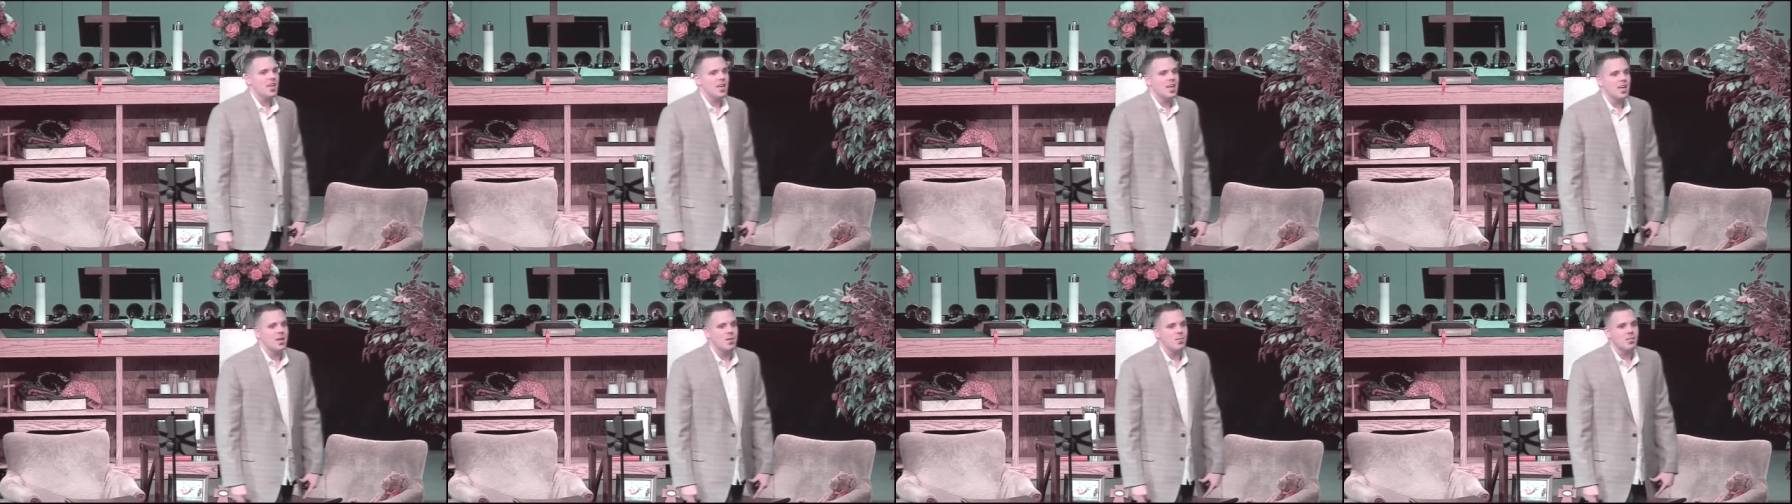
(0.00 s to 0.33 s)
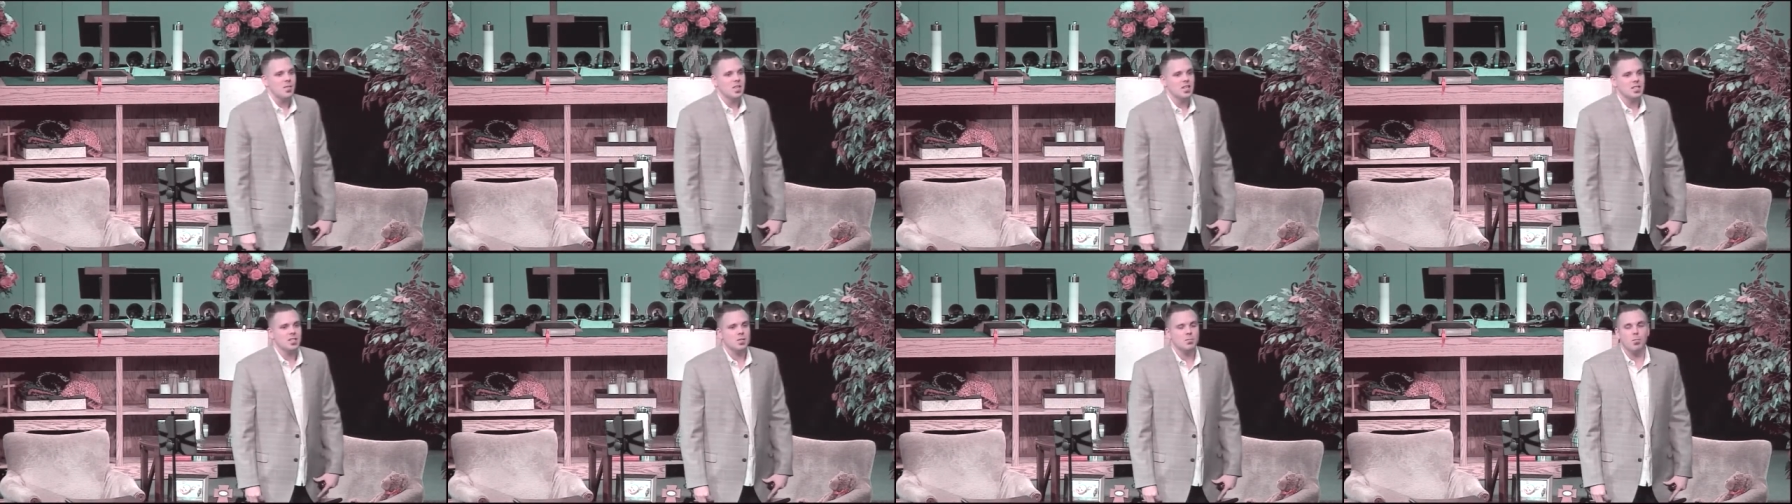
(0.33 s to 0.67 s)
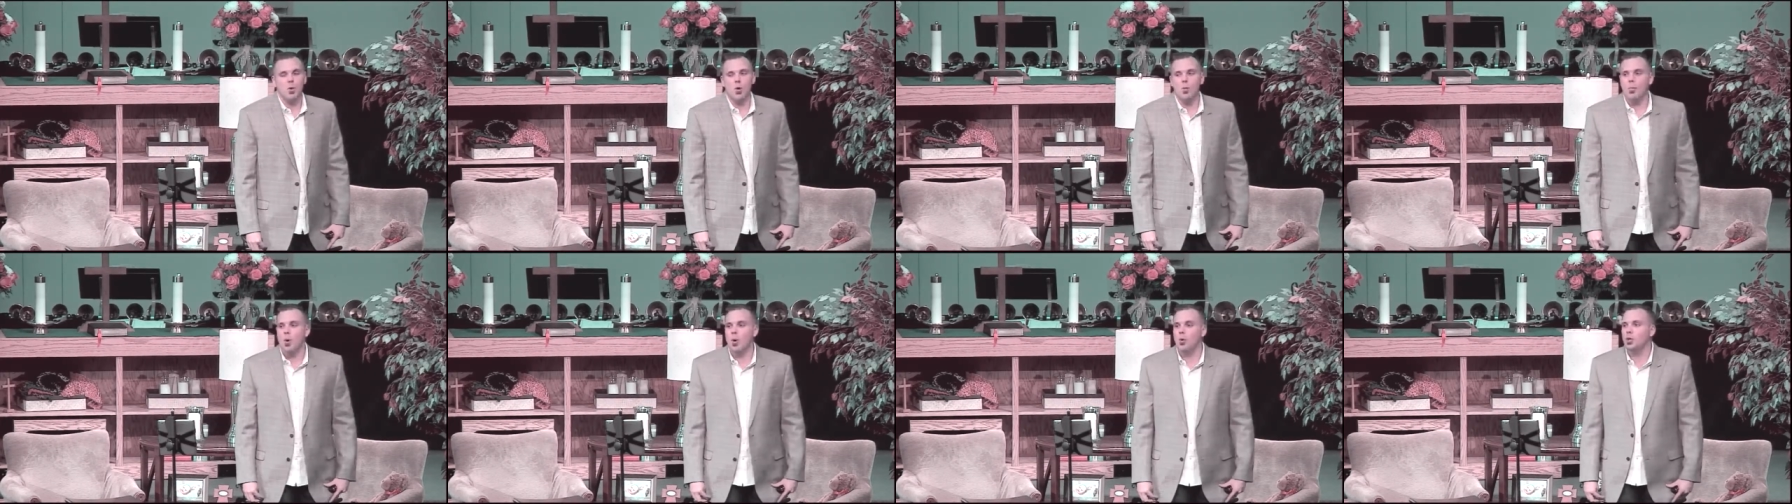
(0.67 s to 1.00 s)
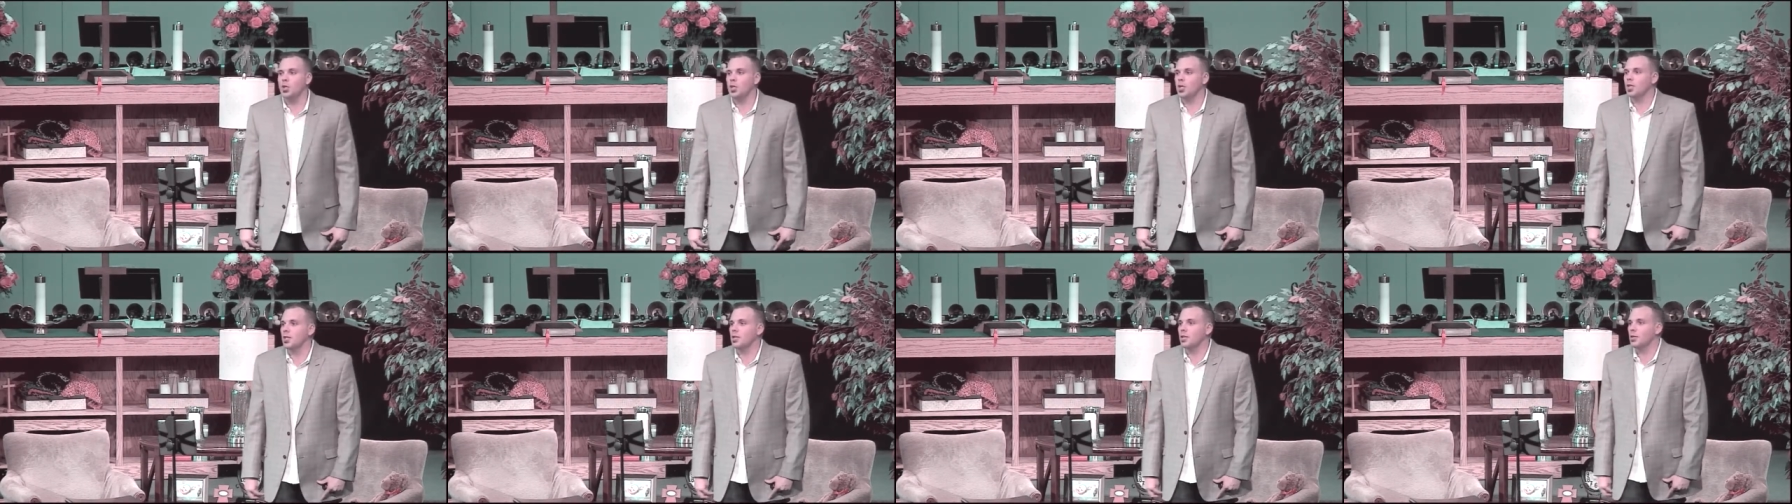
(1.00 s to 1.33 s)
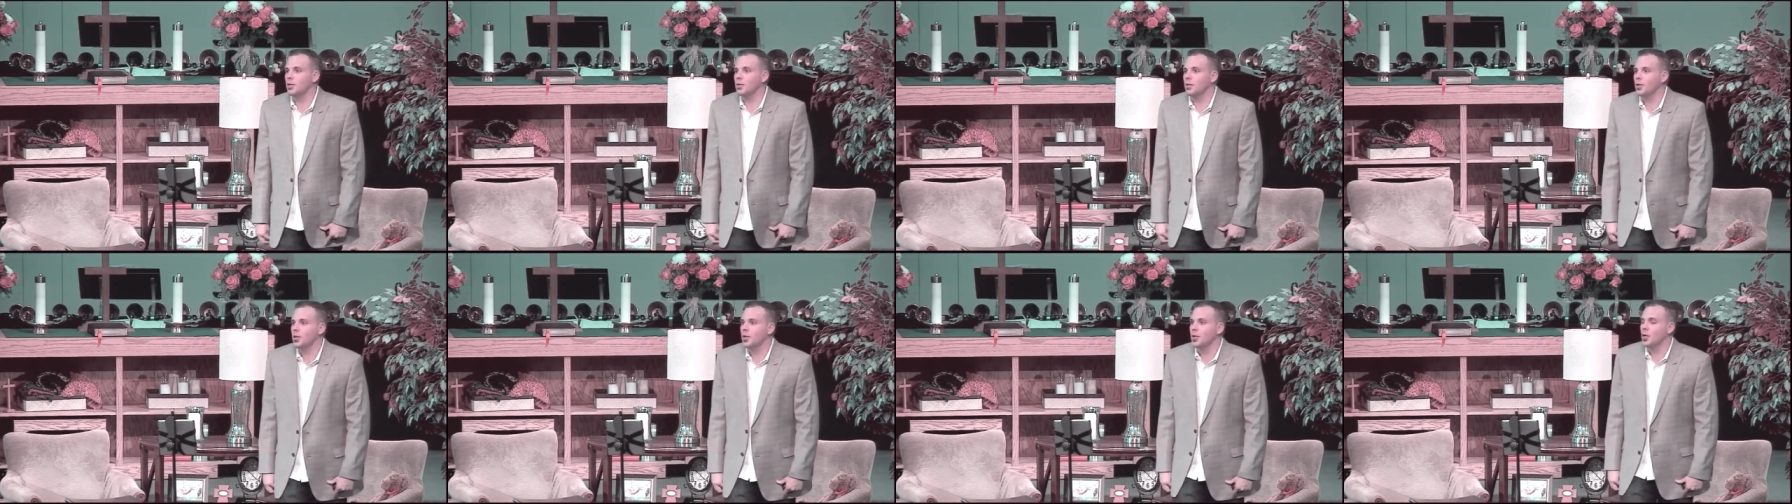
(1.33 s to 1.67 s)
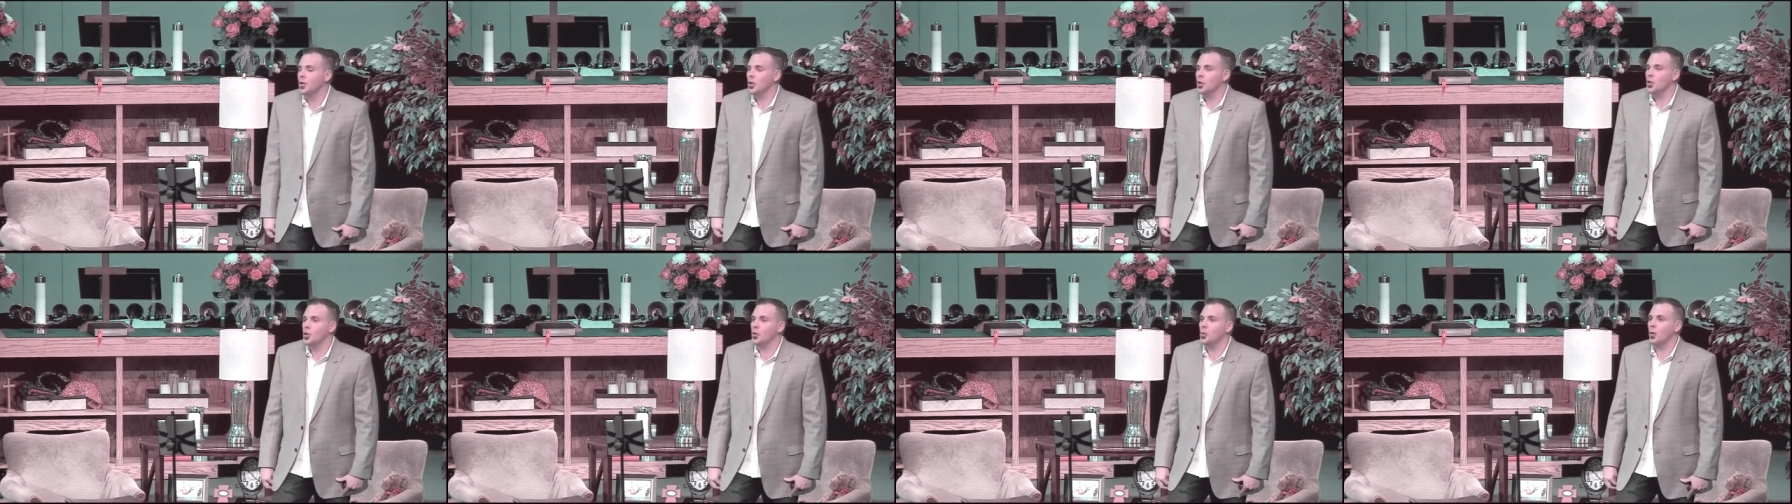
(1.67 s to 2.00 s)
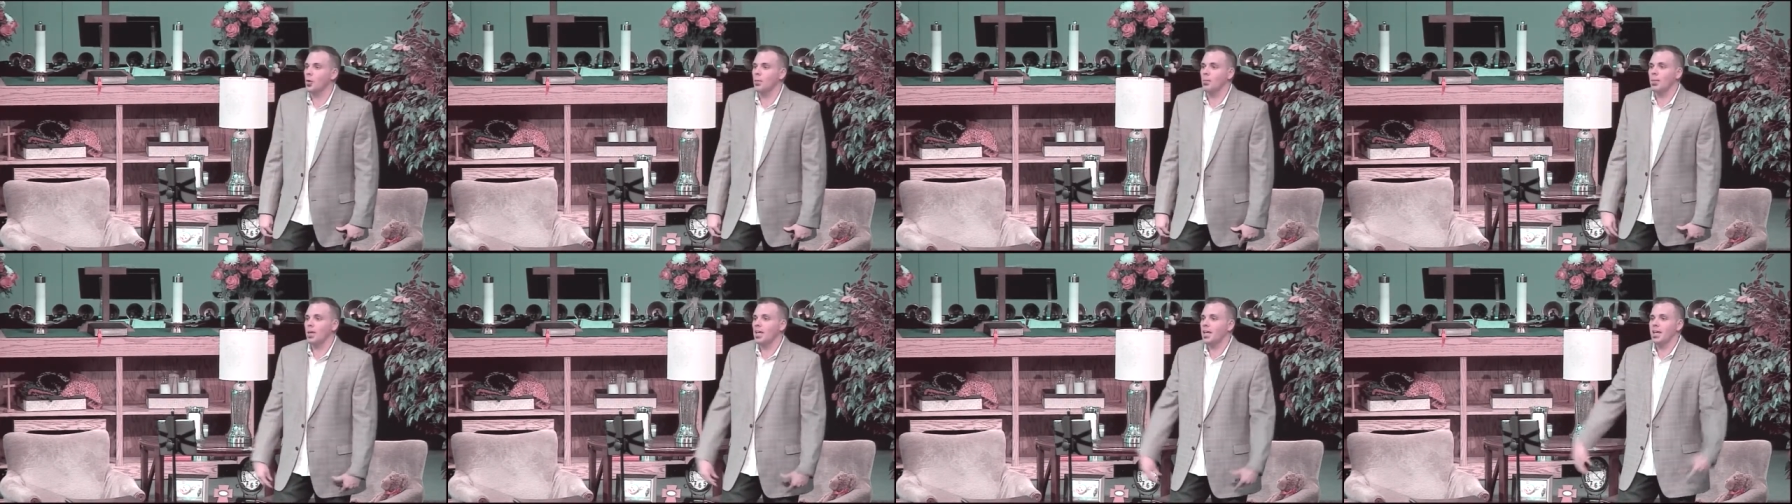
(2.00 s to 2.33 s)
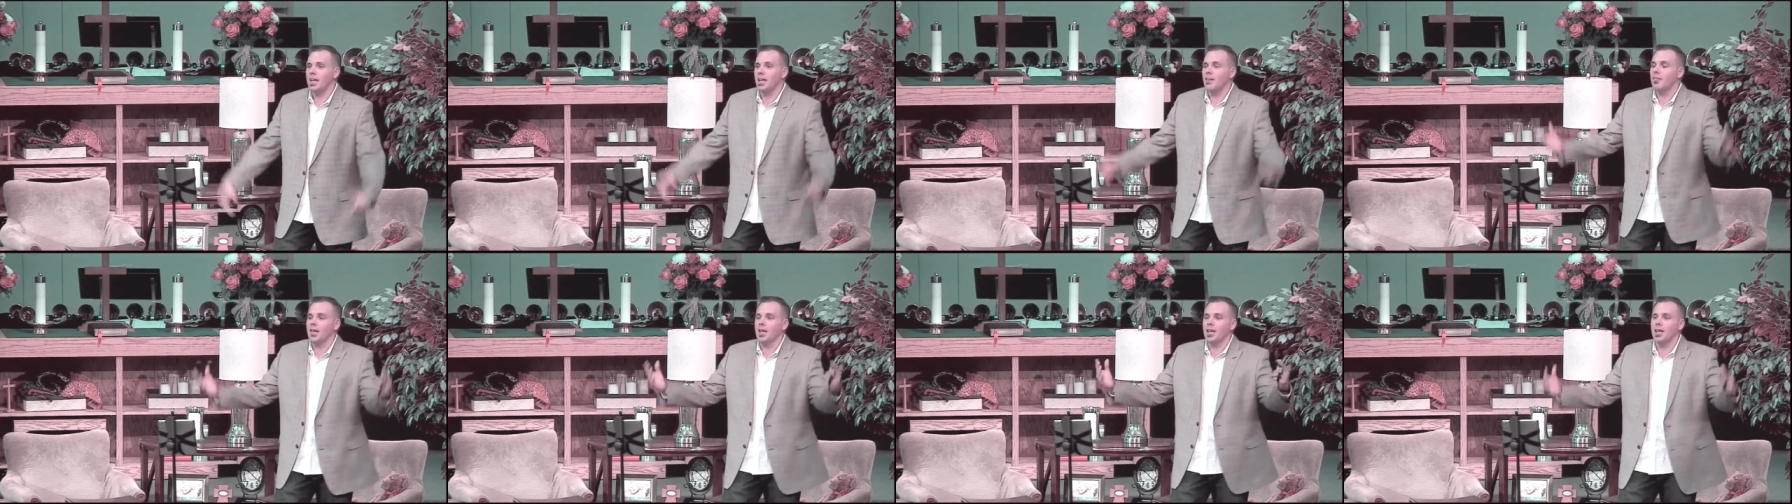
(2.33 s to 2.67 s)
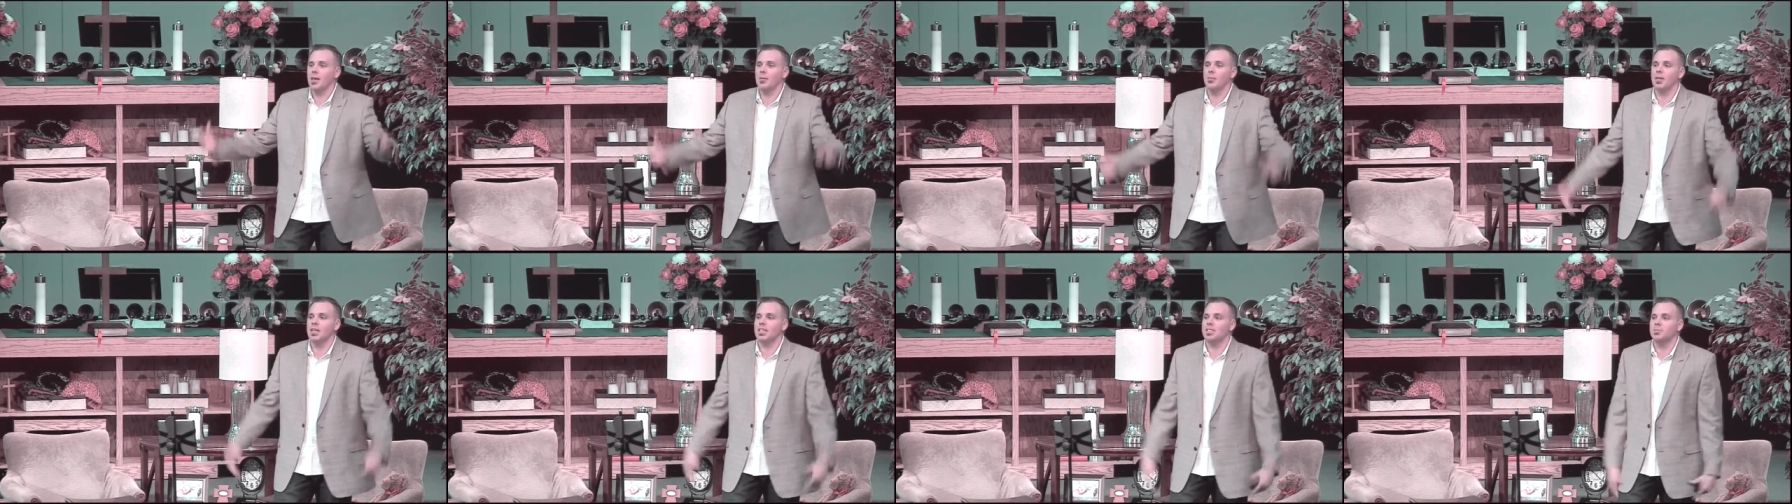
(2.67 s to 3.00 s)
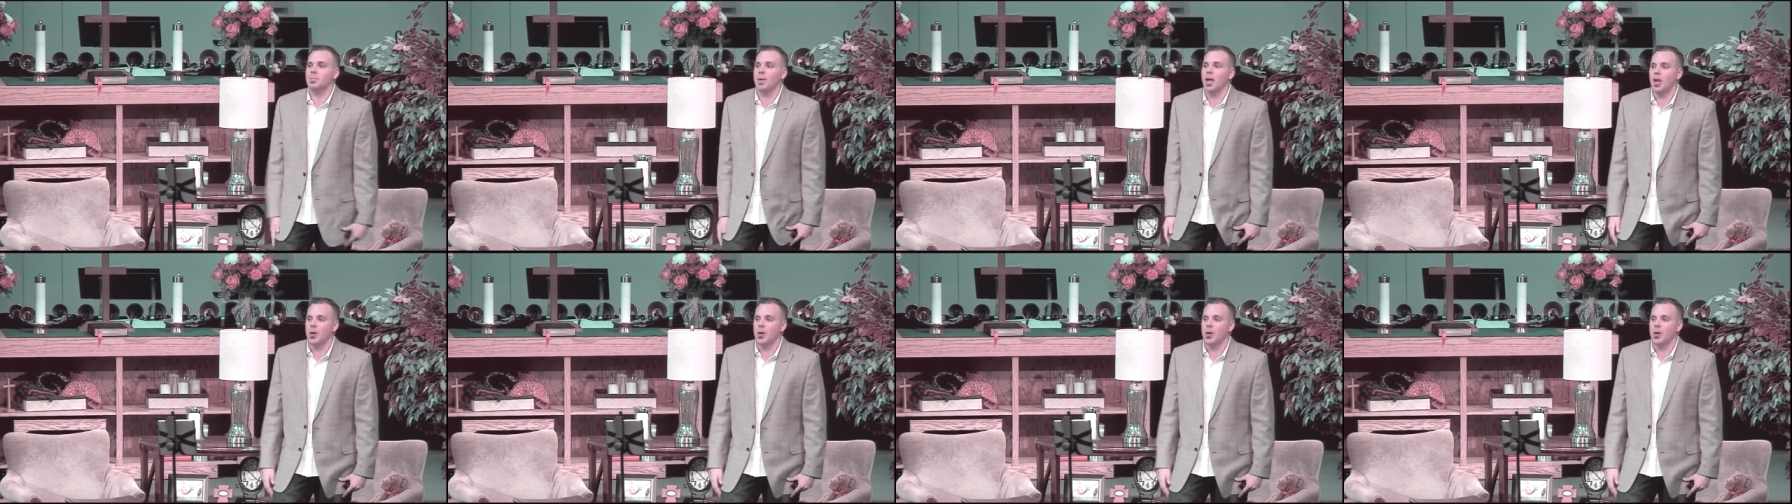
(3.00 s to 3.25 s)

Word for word: him this promotion you wouldn't be giving him this pay